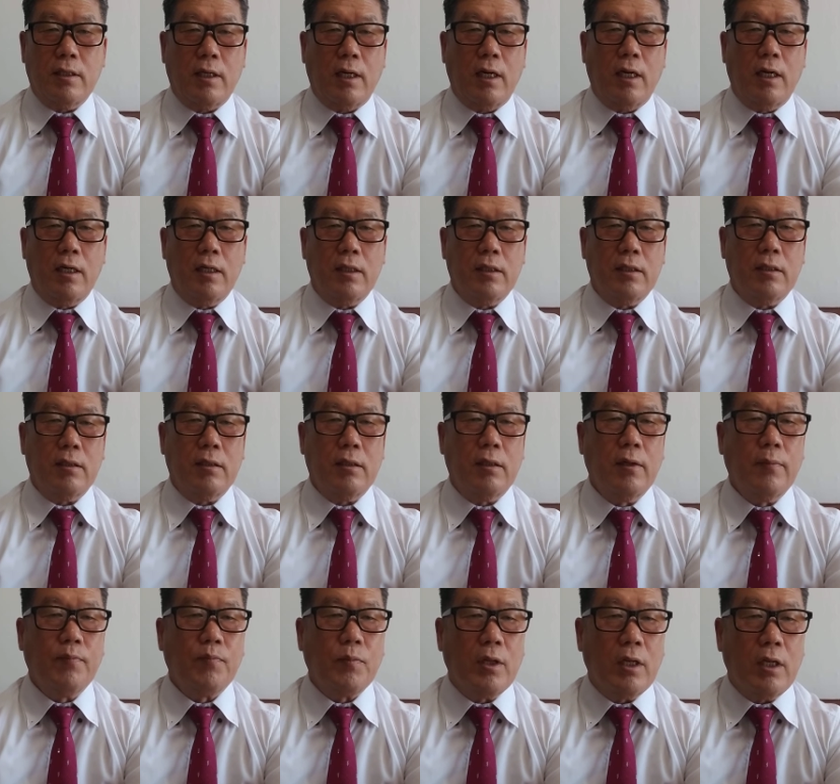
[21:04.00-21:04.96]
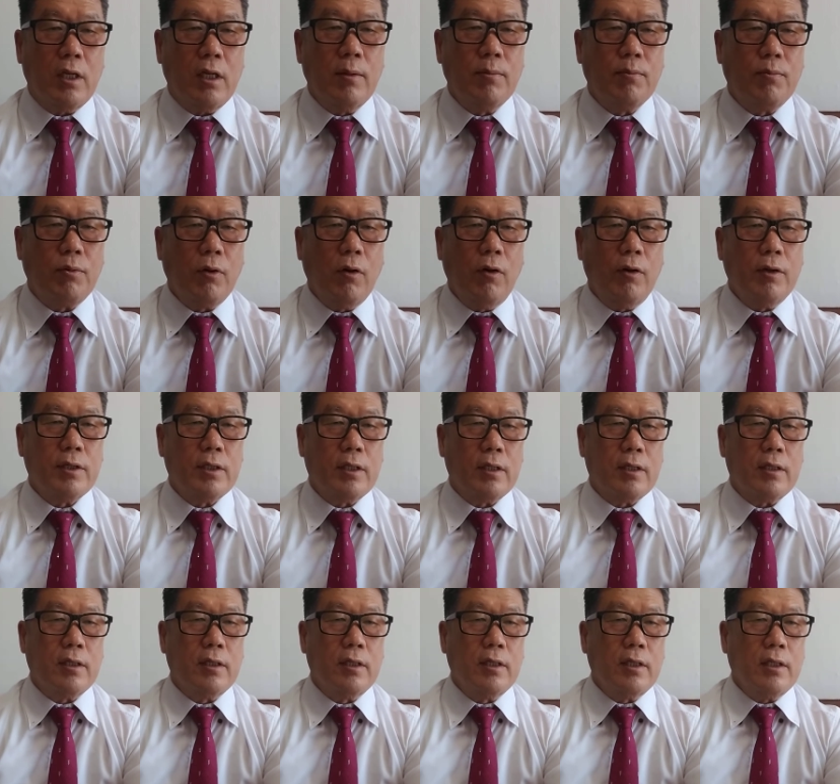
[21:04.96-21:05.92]
are employed.
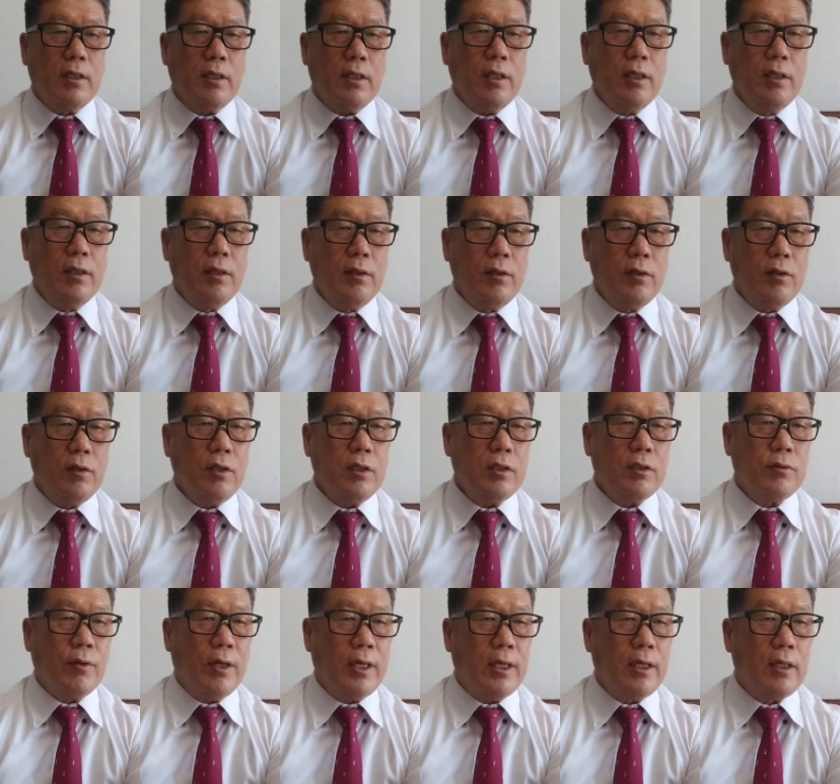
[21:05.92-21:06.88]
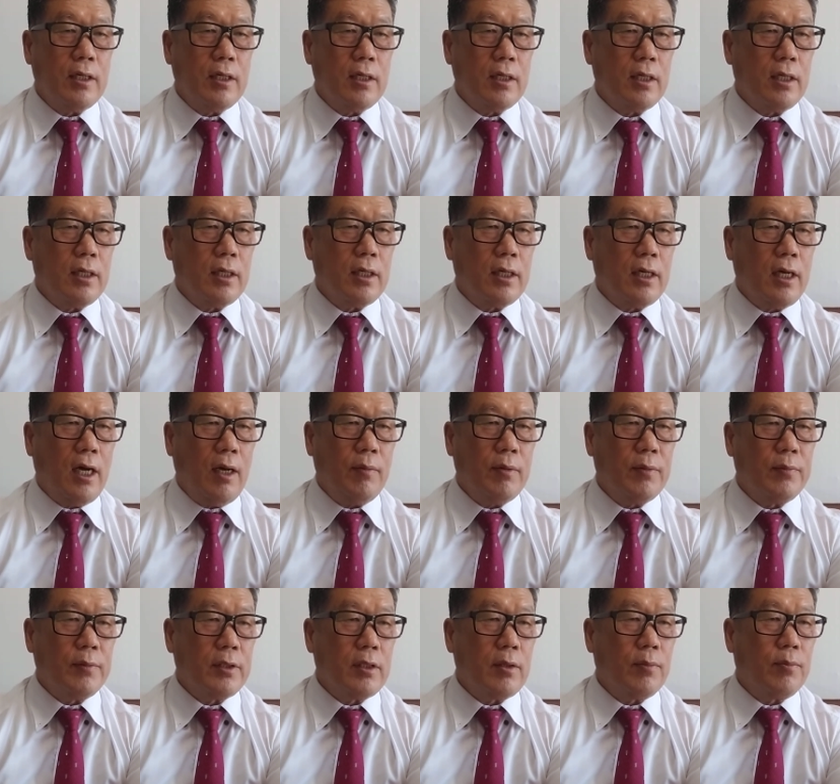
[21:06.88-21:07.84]
In this way, a
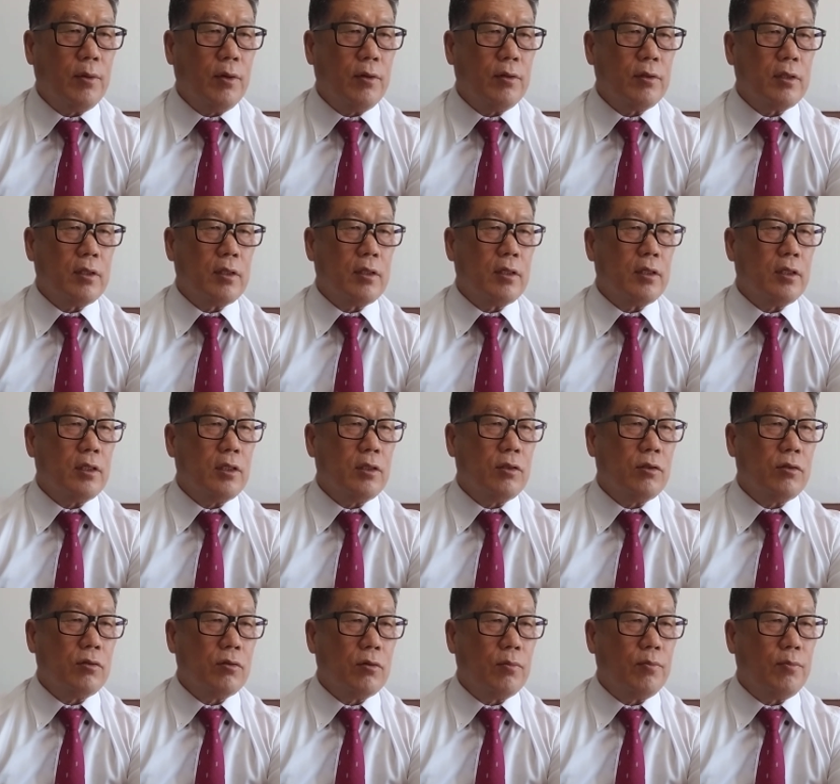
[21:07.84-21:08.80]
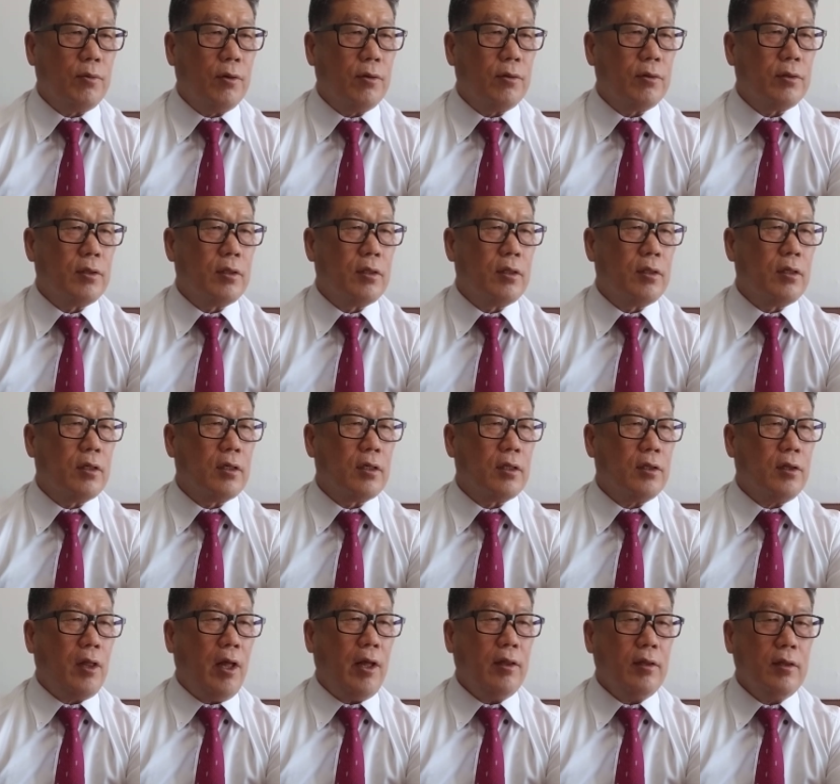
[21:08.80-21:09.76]
government bond issue for the
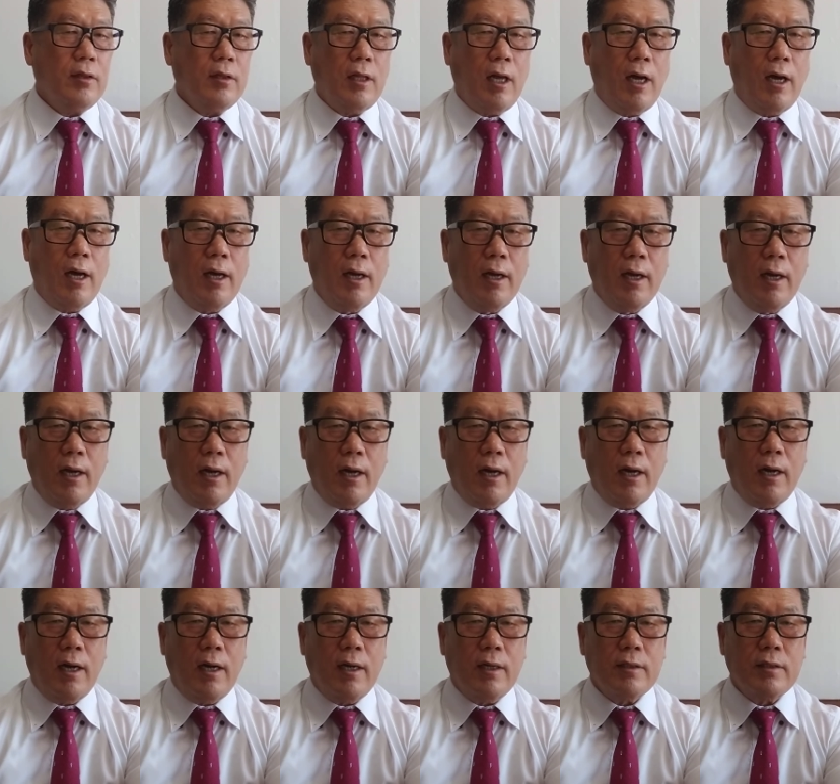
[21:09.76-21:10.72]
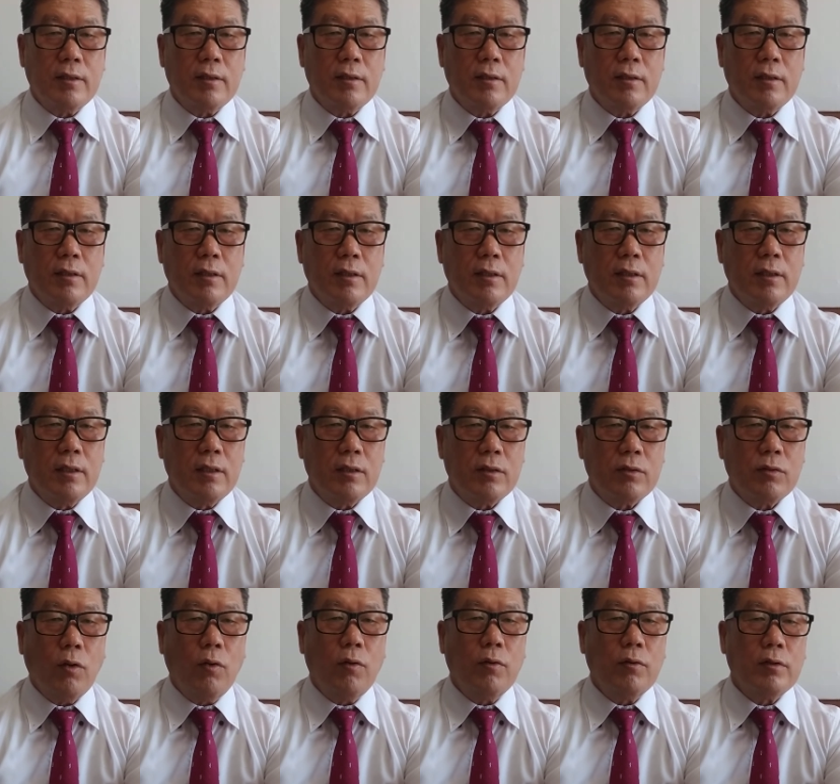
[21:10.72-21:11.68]
tender are
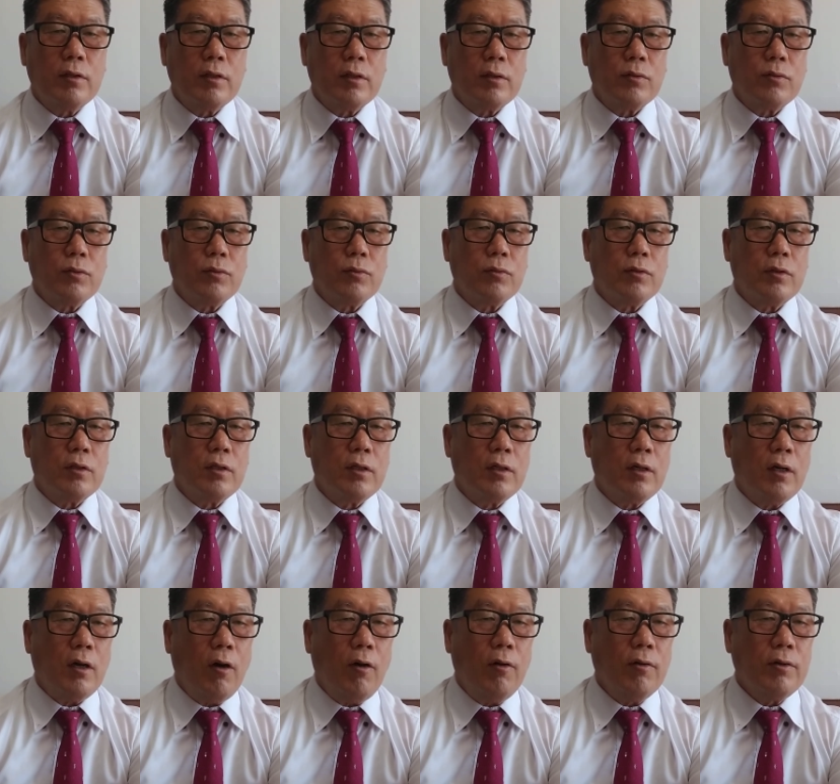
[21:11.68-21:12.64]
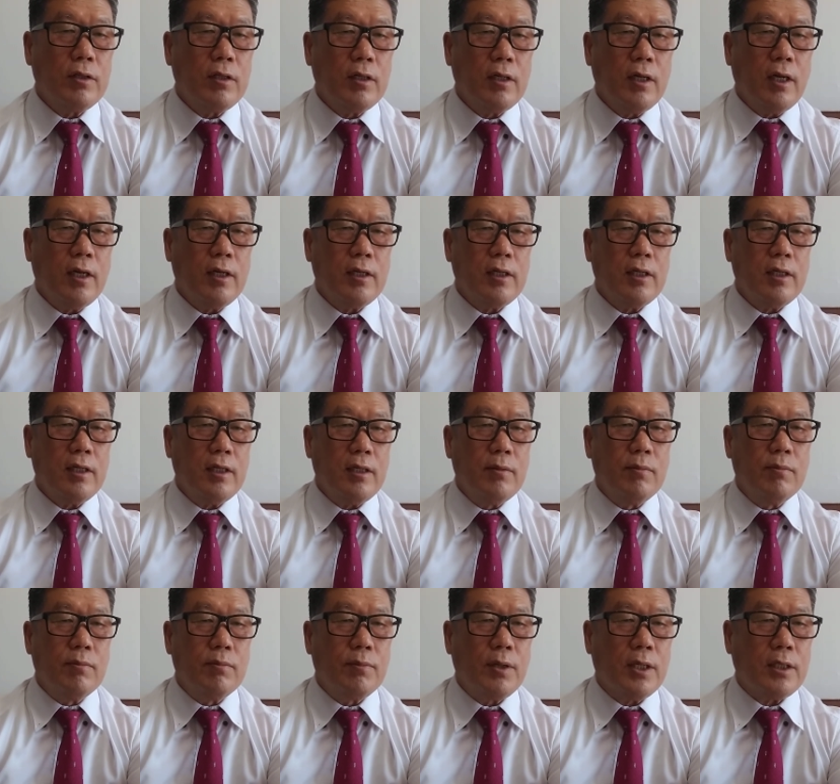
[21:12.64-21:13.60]
resold to the ordinary
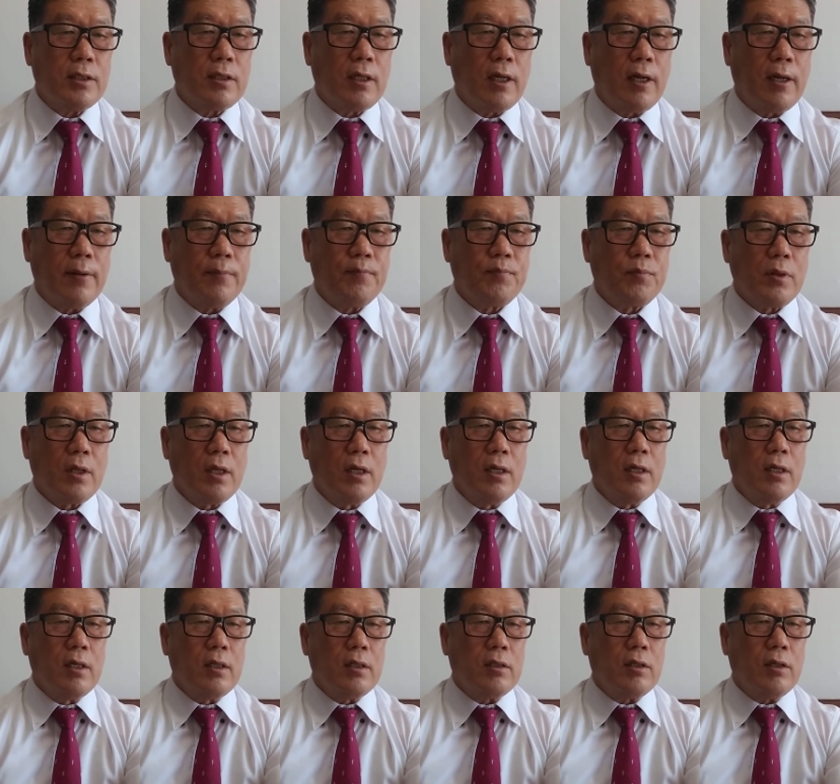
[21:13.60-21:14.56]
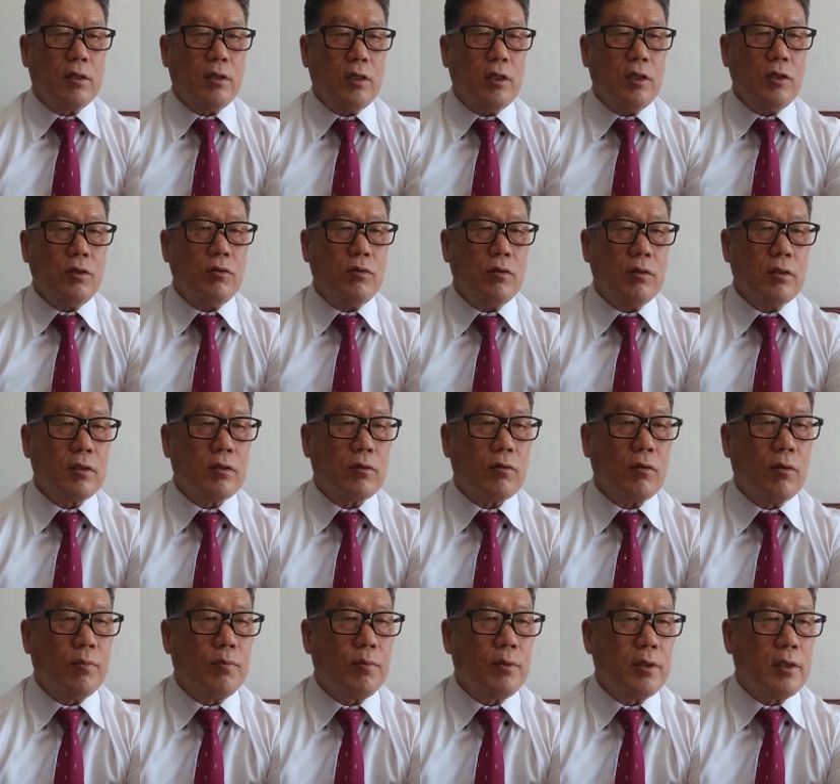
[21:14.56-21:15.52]
investor. The issuance
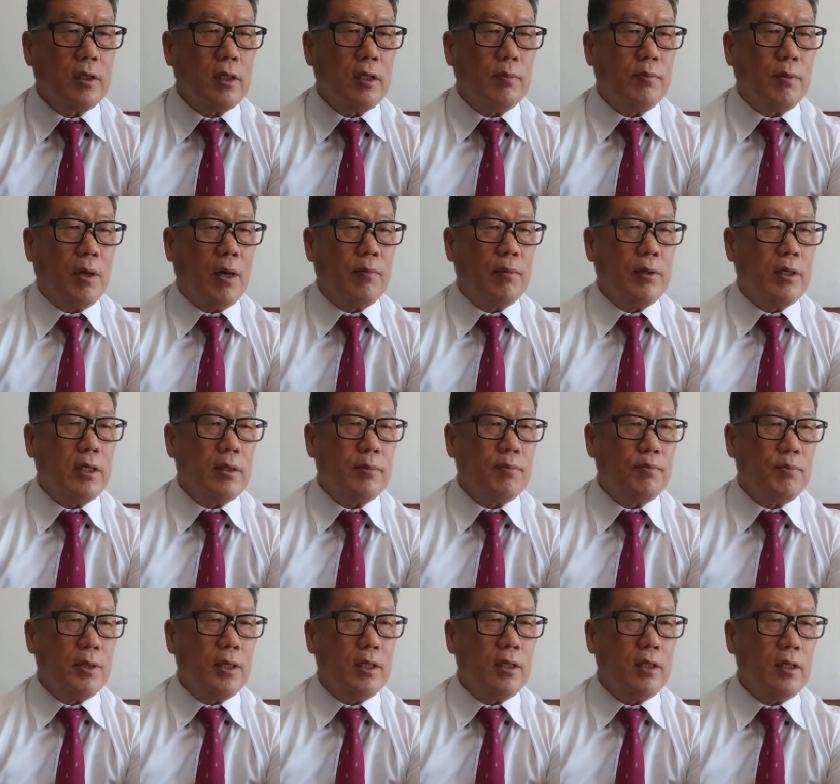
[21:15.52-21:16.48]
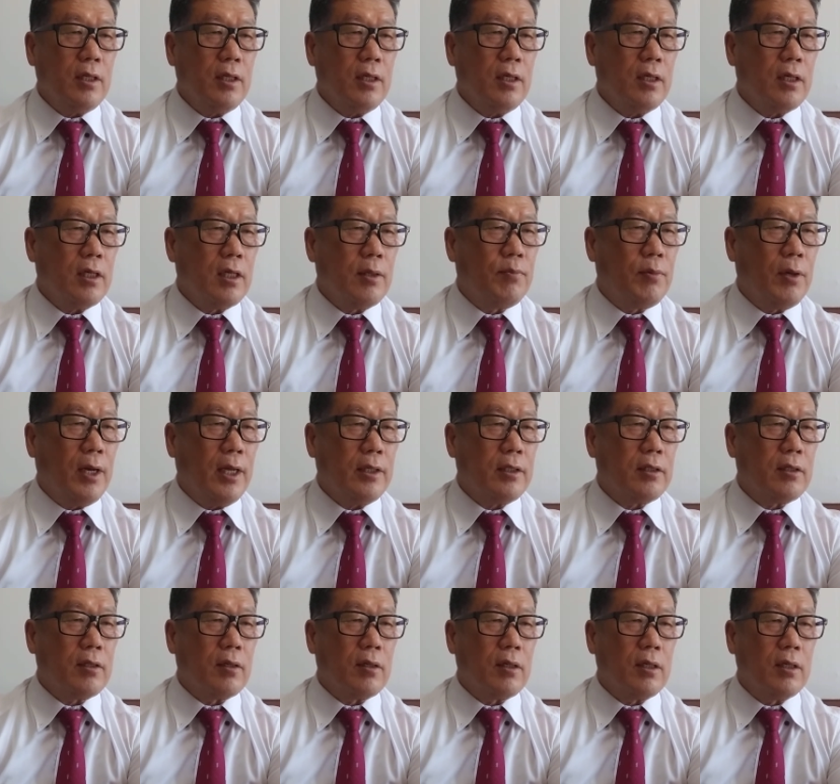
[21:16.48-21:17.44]
of the public bidding
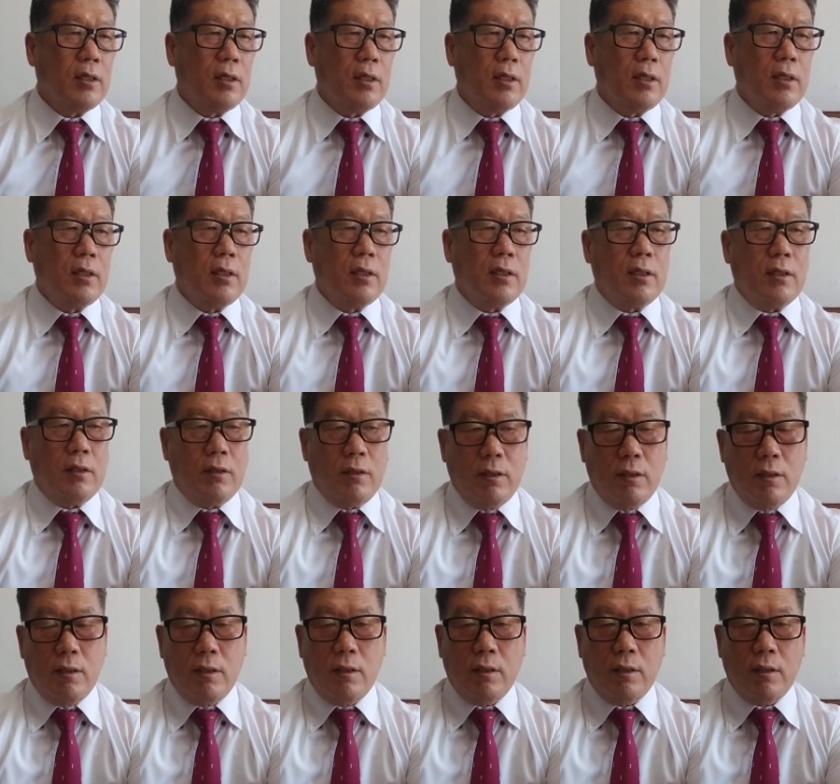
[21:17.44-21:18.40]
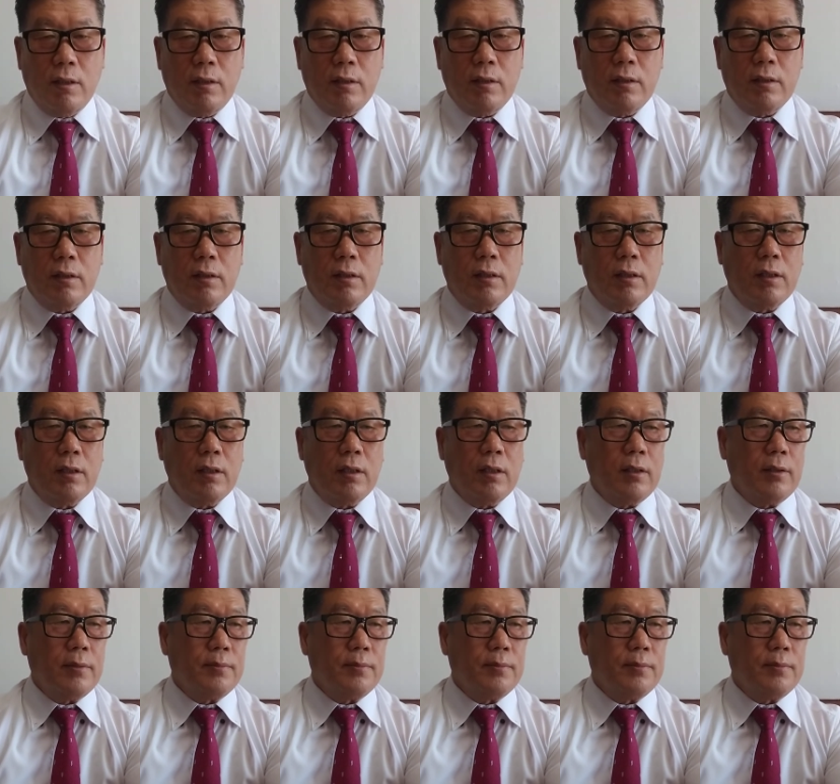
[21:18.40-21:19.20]
reflects the